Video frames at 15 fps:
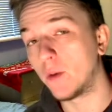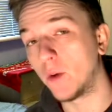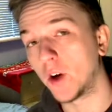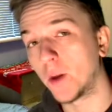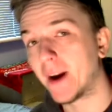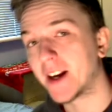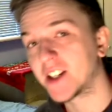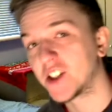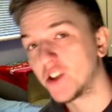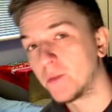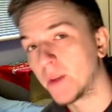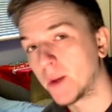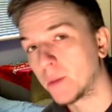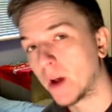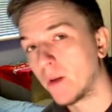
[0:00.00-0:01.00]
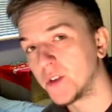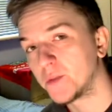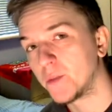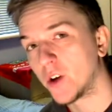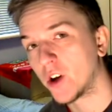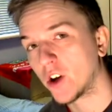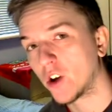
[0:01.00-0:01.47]
Welcome back to Big Bad
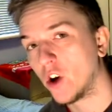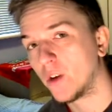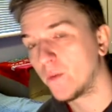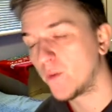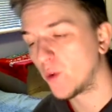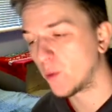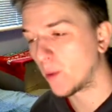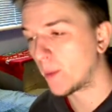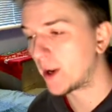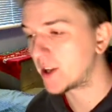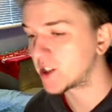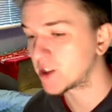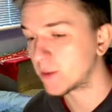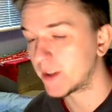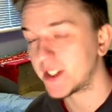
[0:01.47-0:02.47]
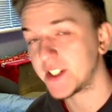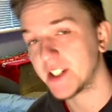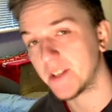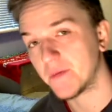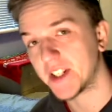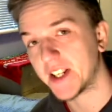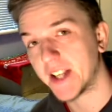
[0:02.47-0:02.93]
Wolfsburg on Football Manager
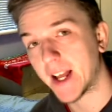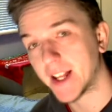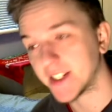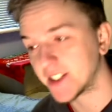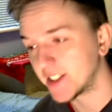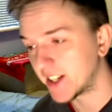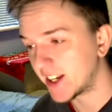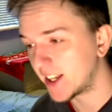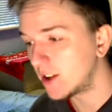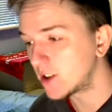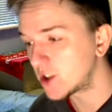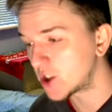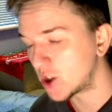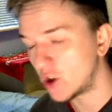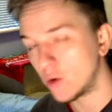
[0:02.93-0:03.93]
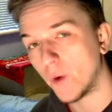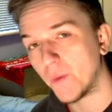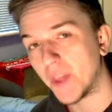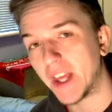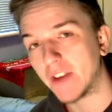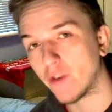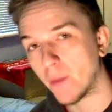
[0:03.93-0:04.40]
2017. And today, two of
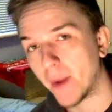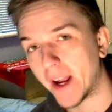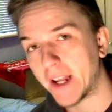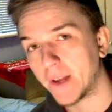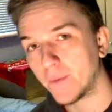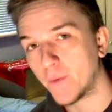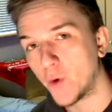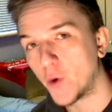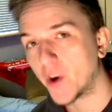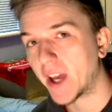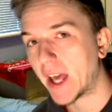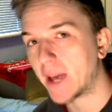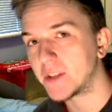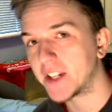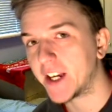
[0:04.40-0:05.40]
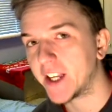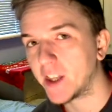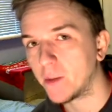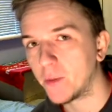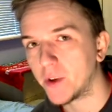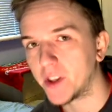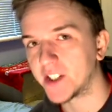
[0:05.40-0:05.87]
the remaining four games in the
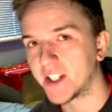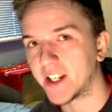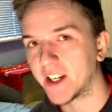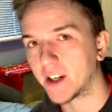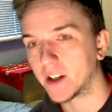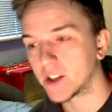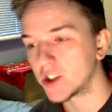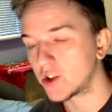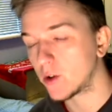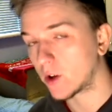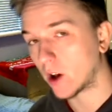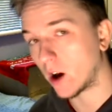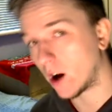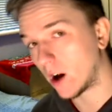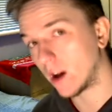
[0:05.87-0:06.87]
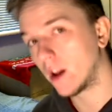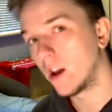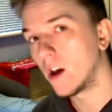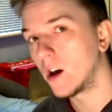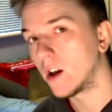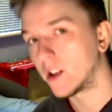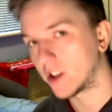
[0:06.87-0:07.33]
Bundesliga, Stuttgart
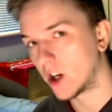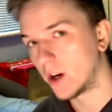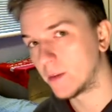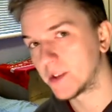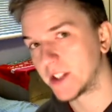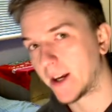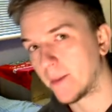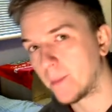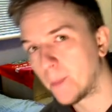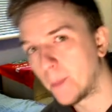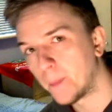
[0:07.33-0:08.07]
and Darmstadt.